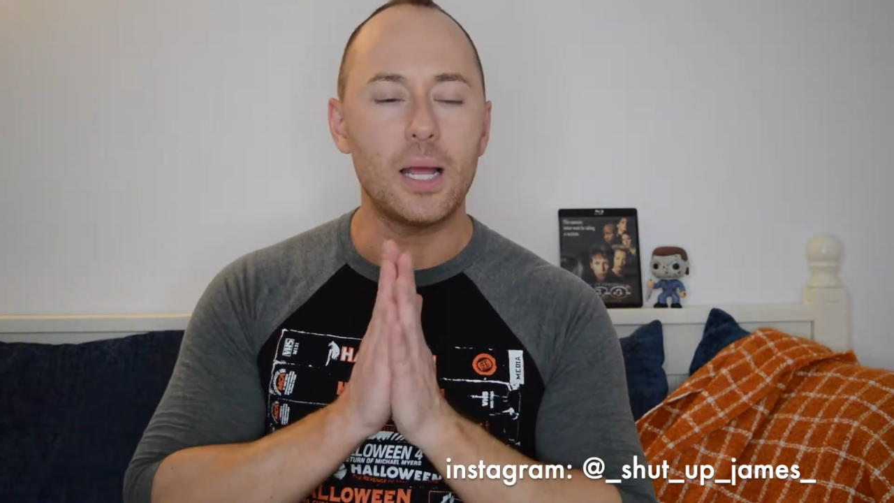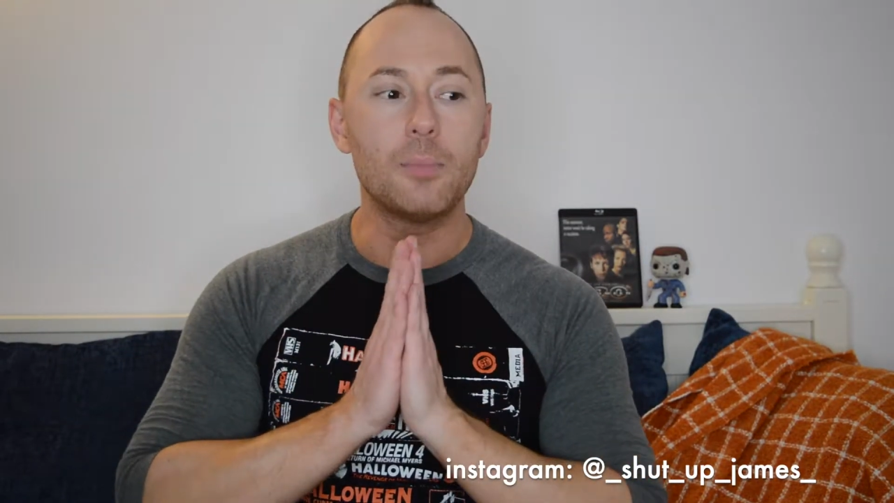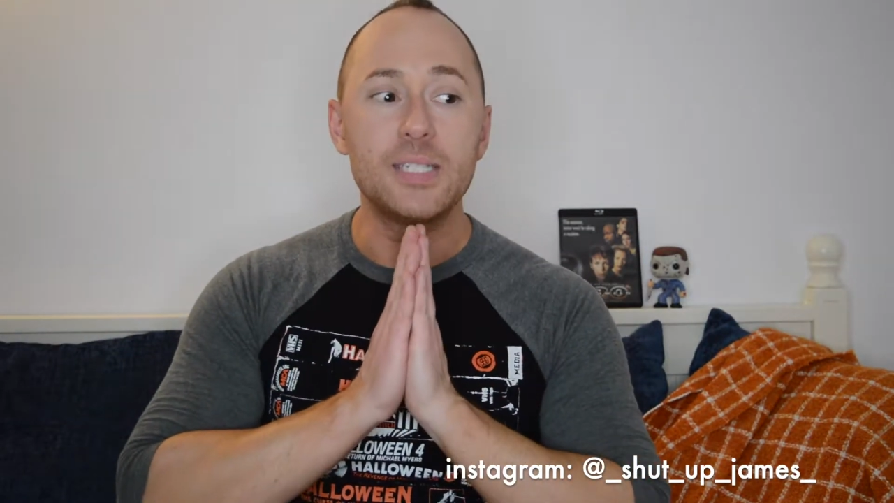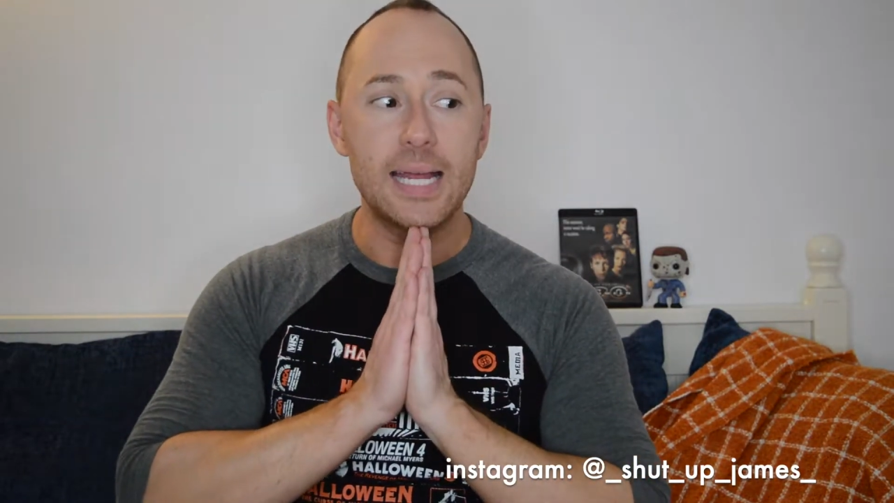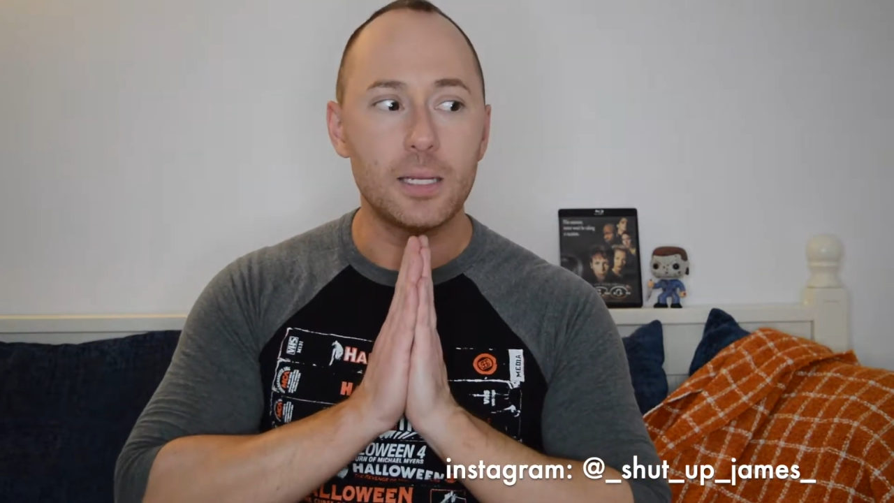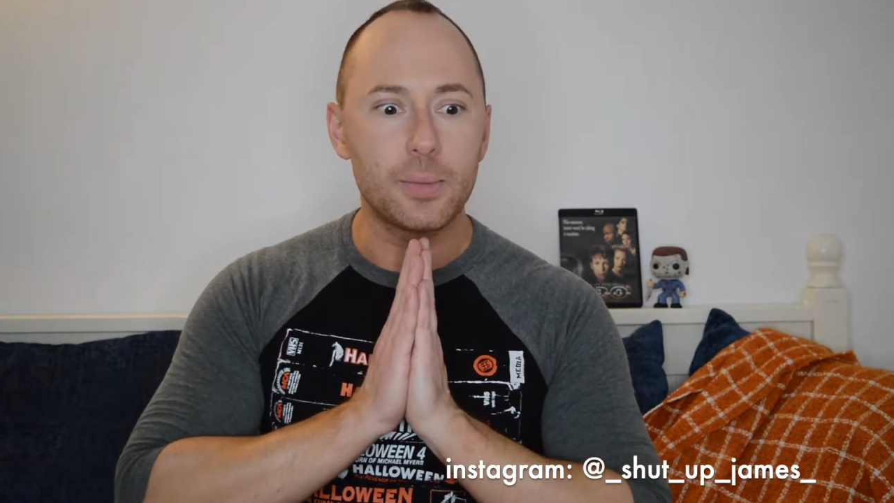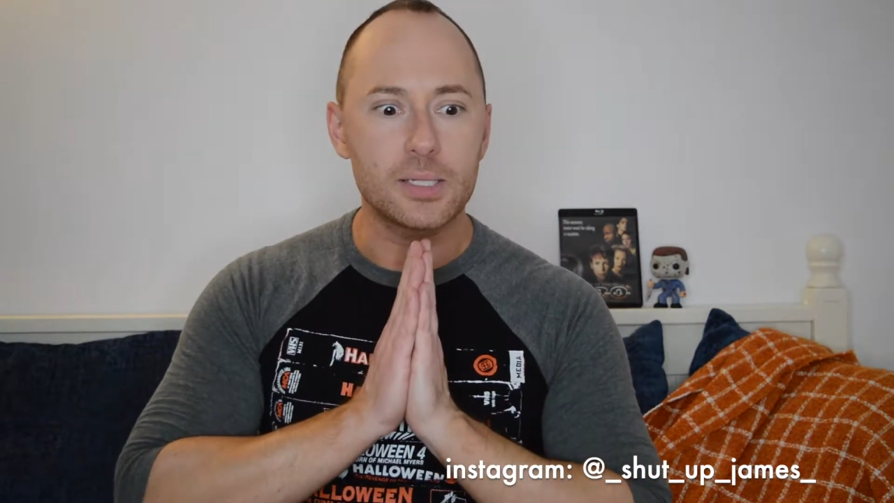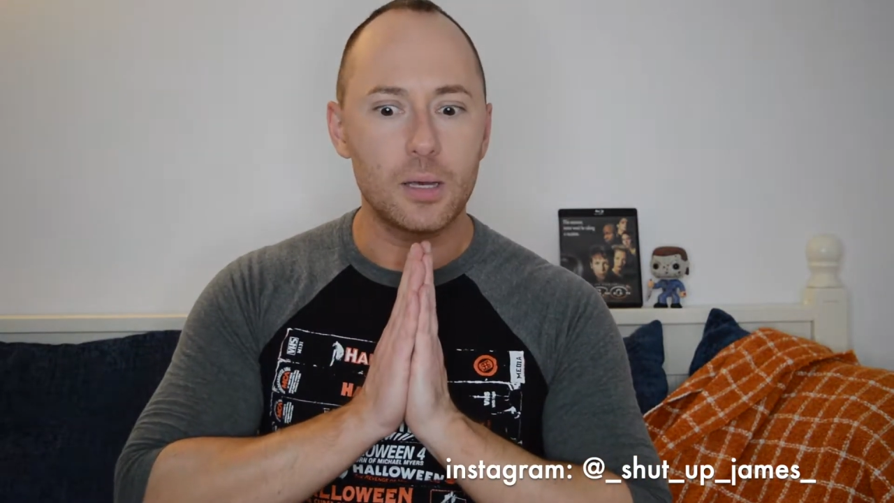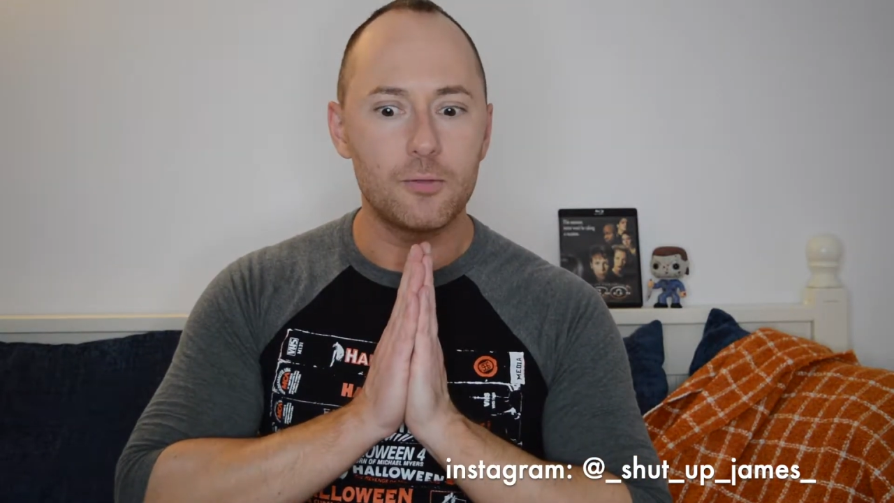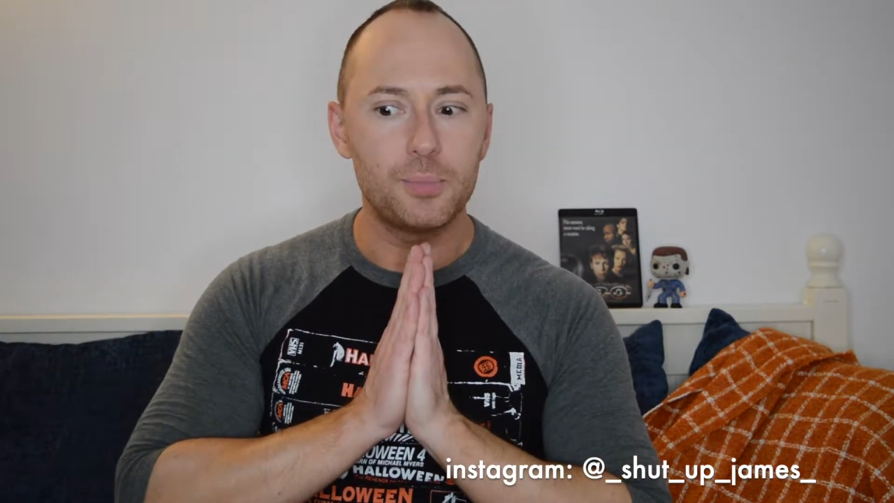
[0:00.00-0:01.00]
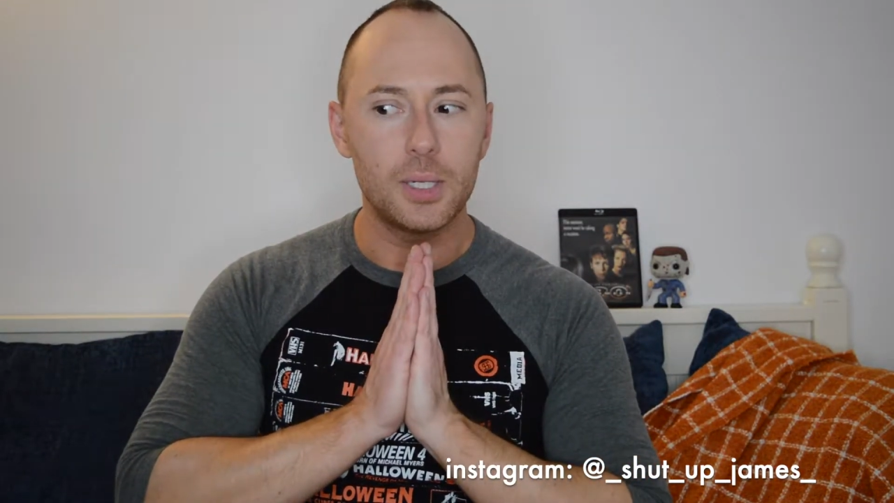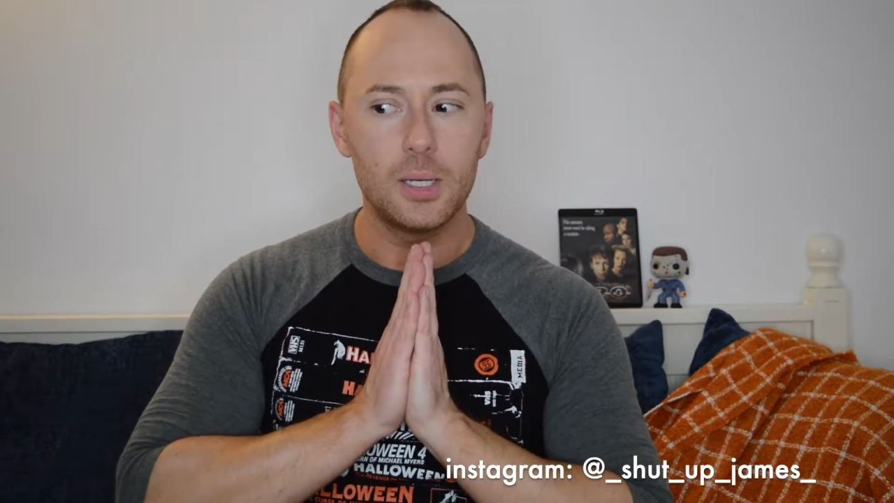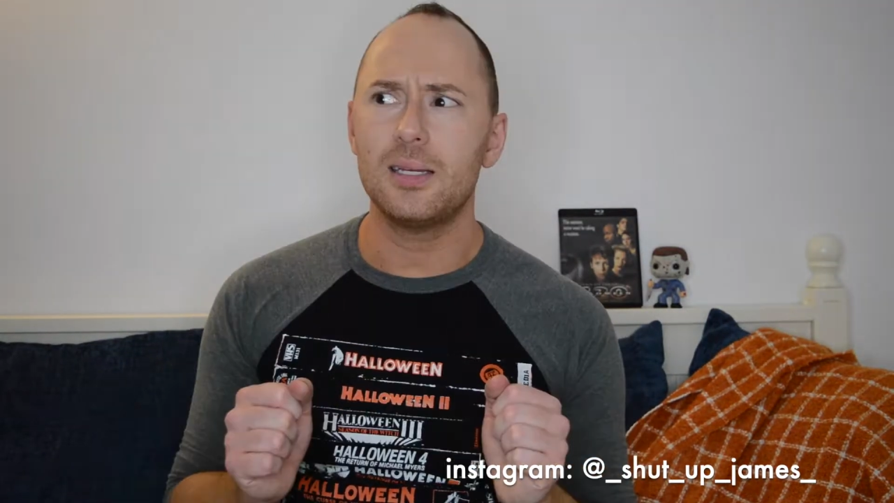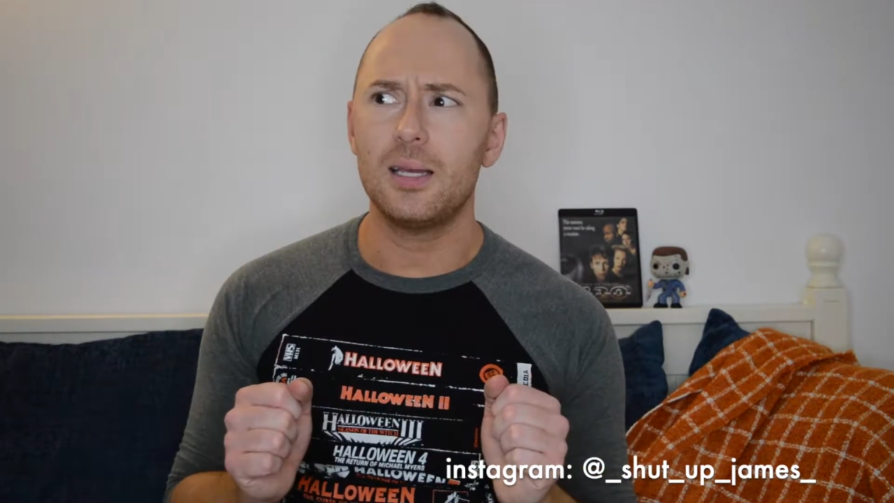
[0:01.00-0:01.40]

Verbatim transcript: am dating myself, but